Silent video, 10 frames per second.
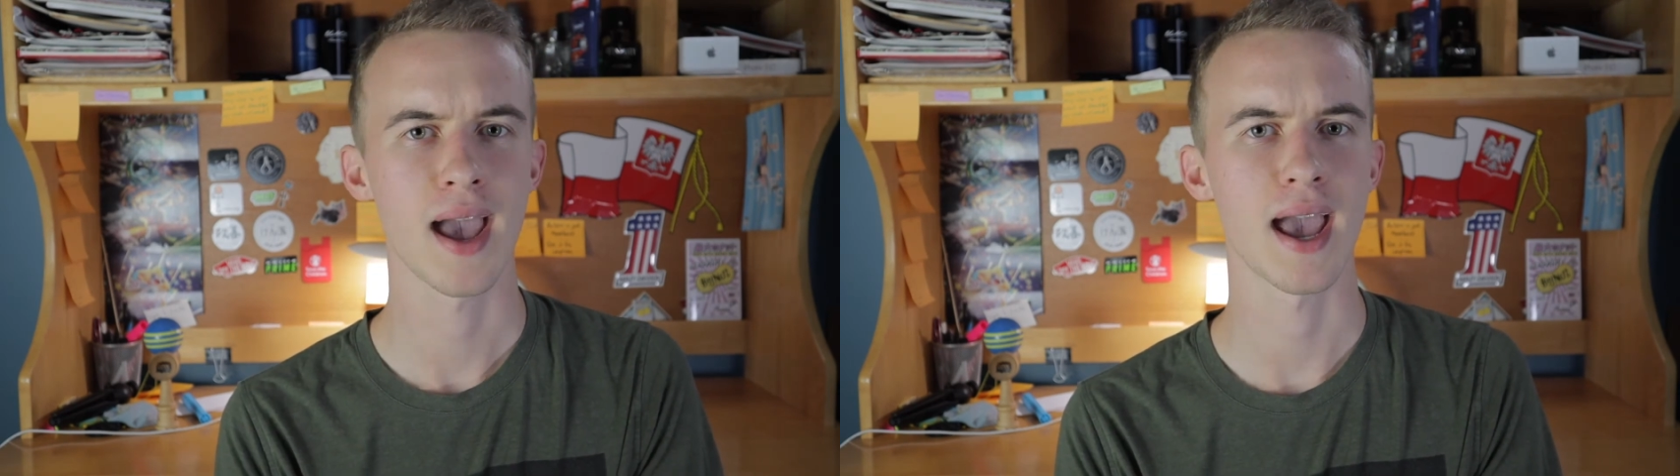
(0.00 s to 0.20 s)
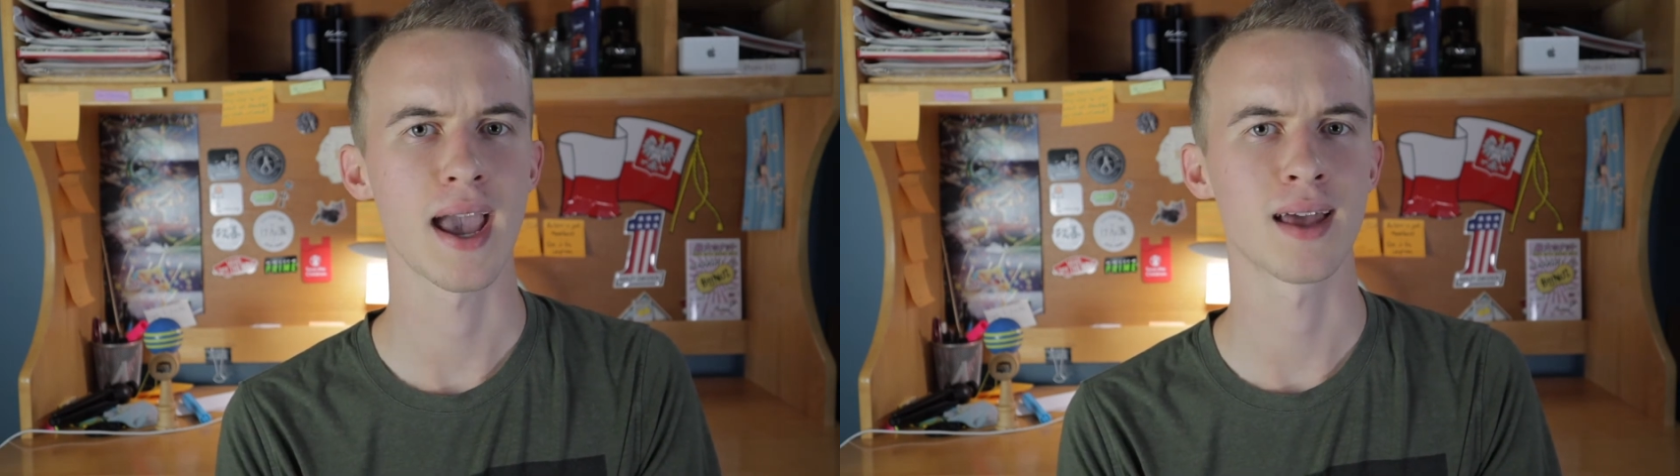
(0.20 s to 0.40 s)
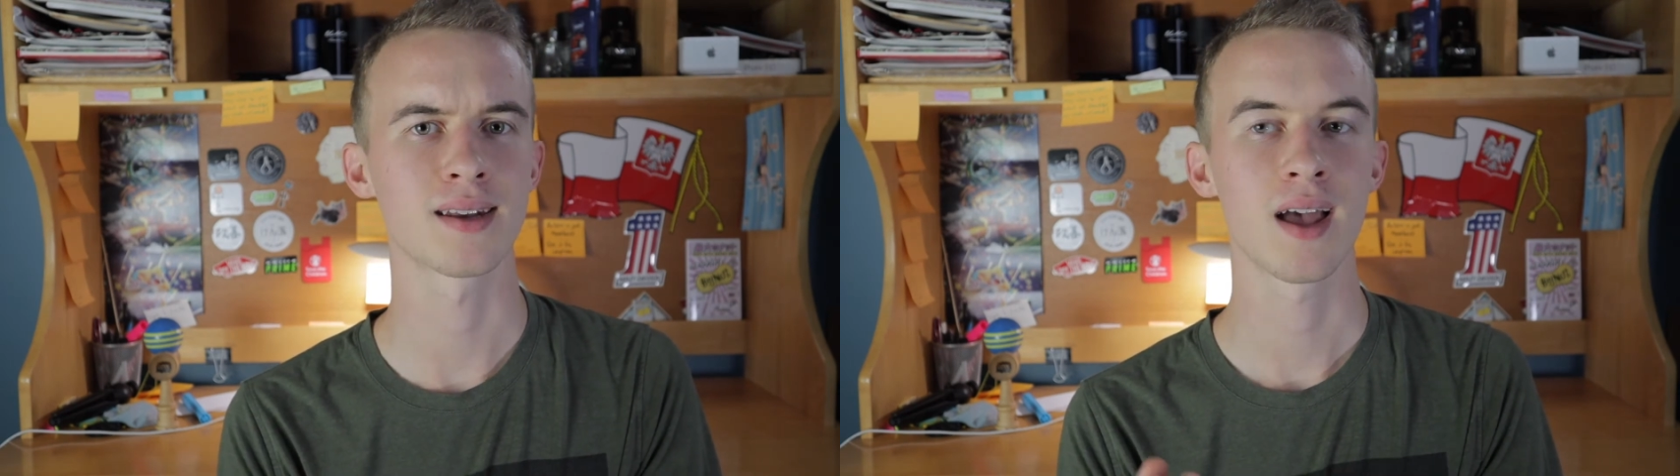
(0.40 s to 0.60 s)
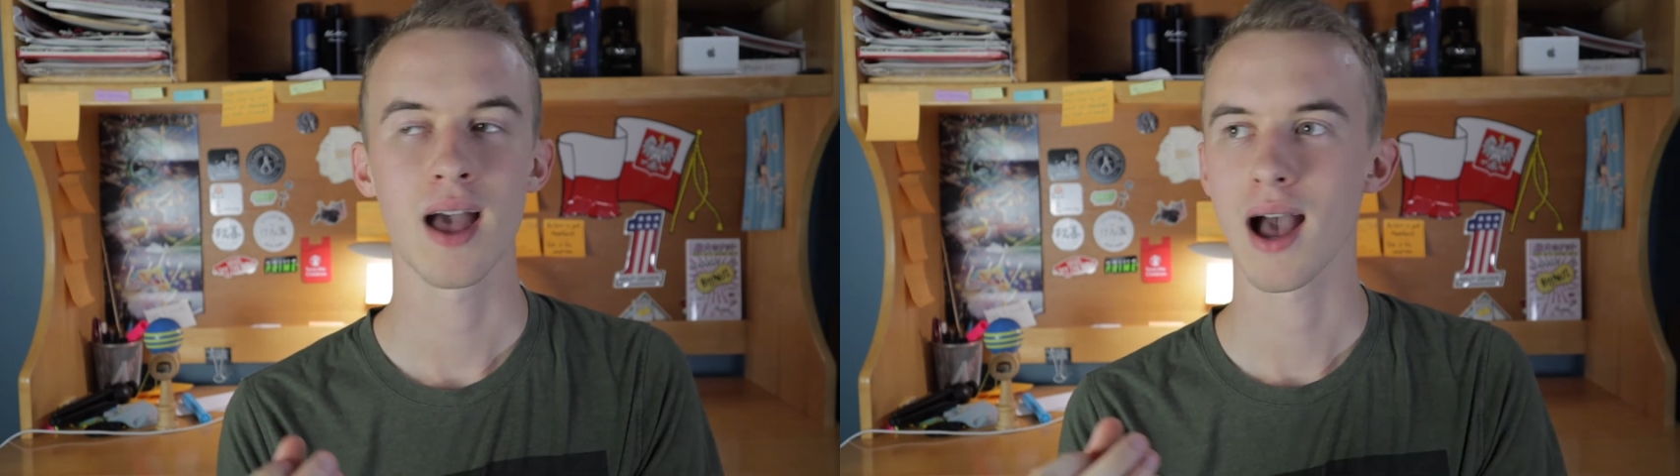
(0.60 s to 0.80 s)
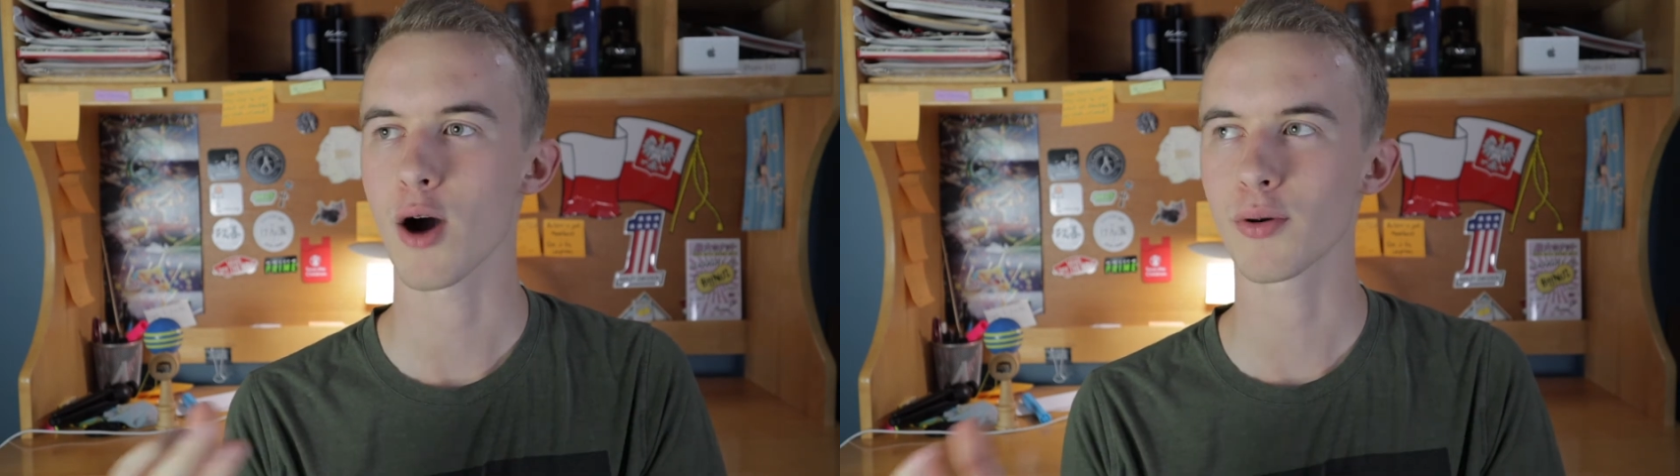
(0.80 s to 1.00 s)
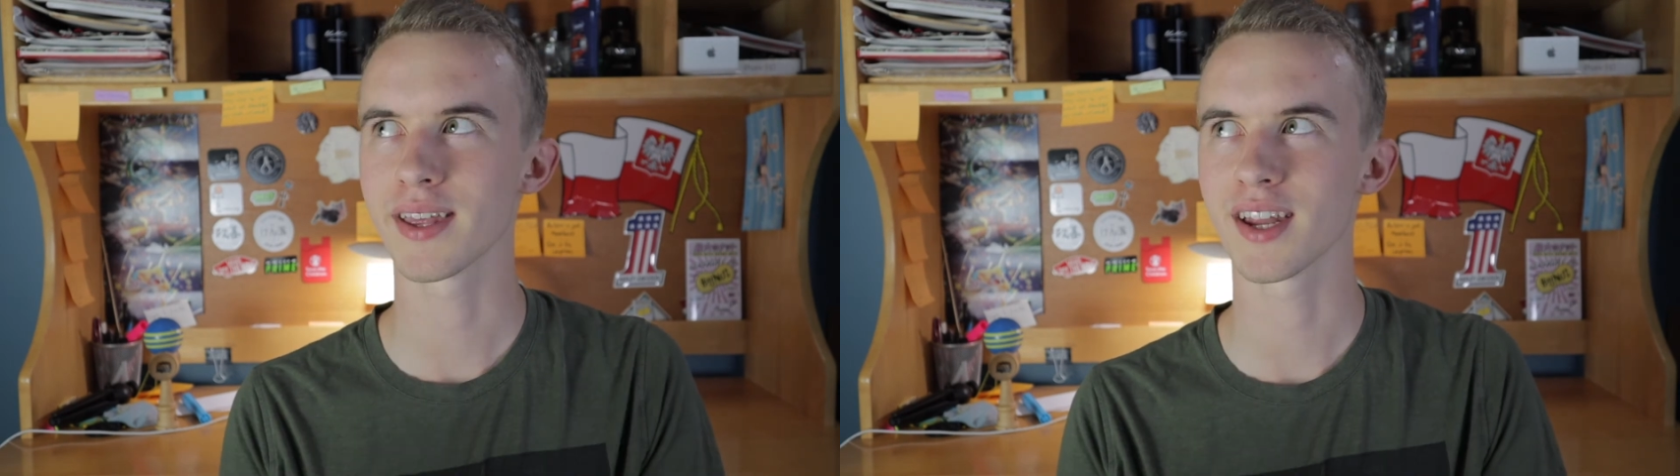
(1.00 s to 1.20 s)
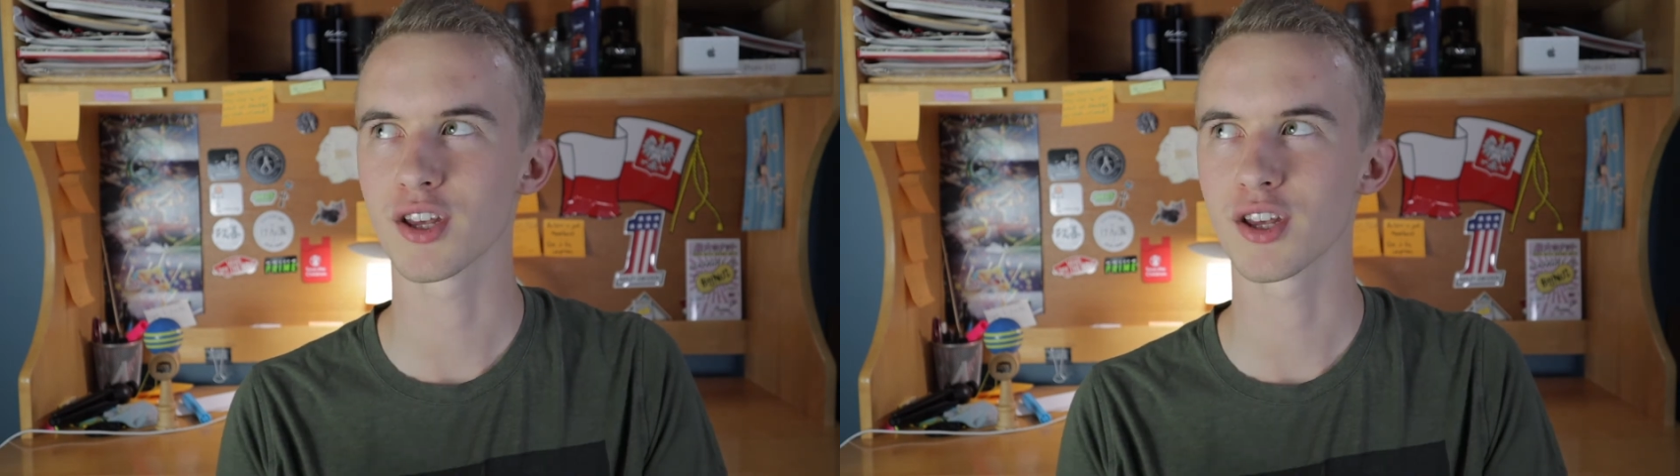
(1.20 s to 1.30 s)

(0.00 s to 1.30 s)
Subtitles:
and how can I